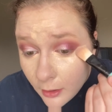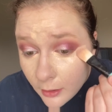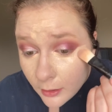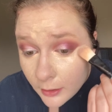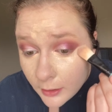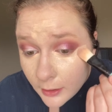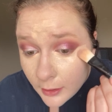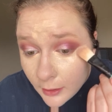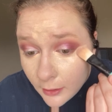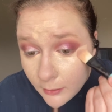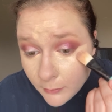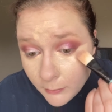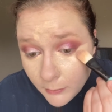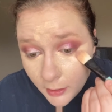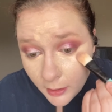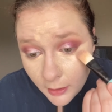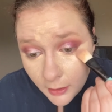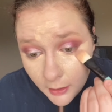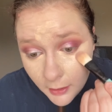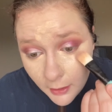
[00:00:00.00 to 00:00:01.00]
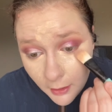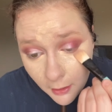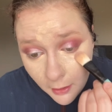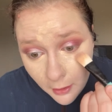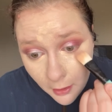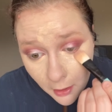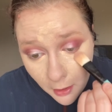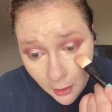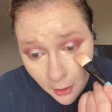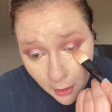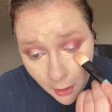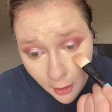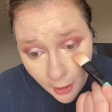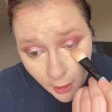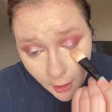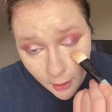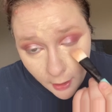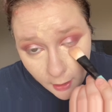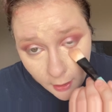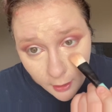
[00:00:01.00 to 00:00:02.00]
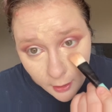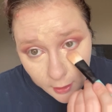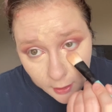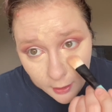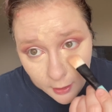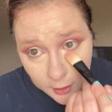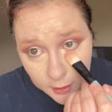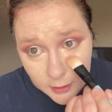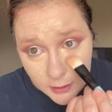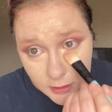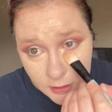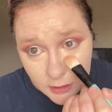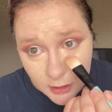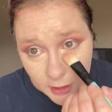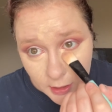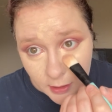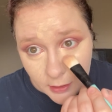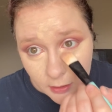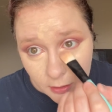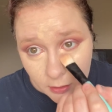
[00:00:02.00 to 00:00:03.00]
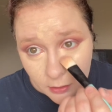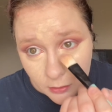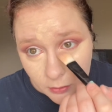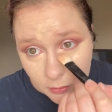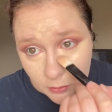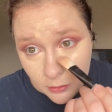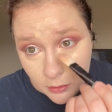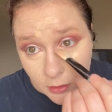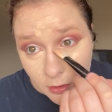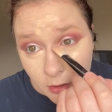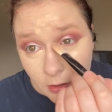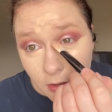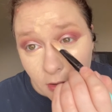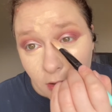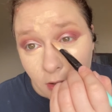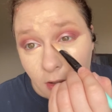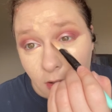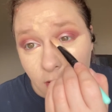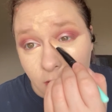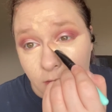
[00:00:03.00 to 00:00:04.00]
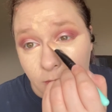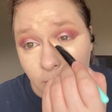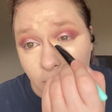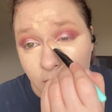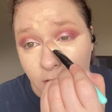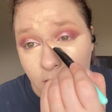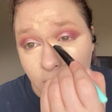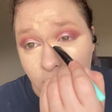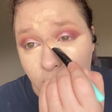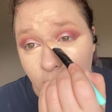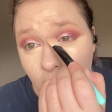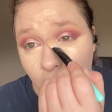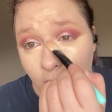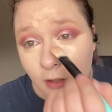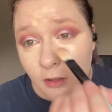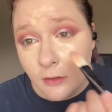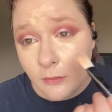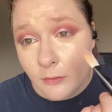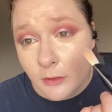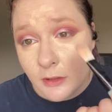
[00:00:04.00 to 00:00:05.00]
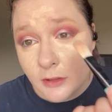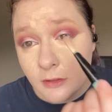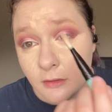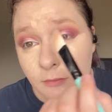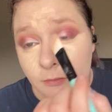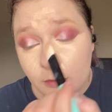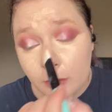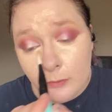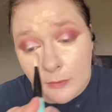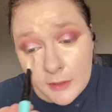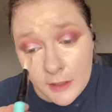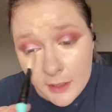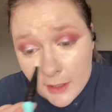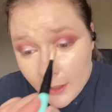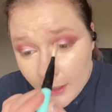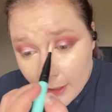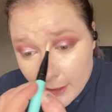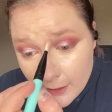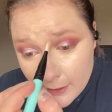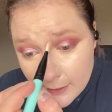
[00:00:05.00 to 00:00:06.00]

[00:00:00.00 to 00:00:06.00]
get my eyeshadow, because we do not want to ruin that